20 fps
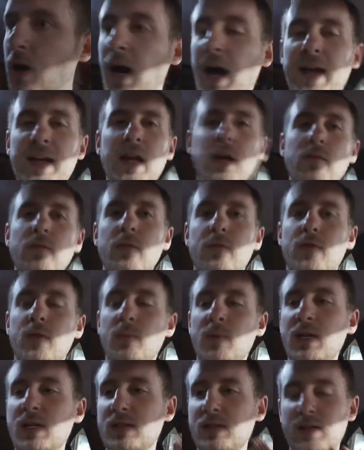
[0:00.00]
I gave it a few
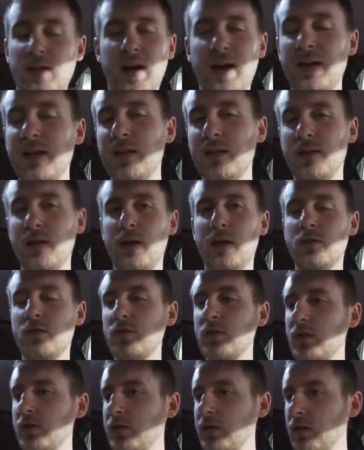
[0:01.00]
minutes and I didn't touch
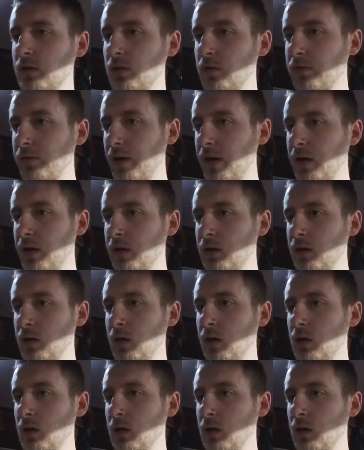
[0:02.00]
a single thing,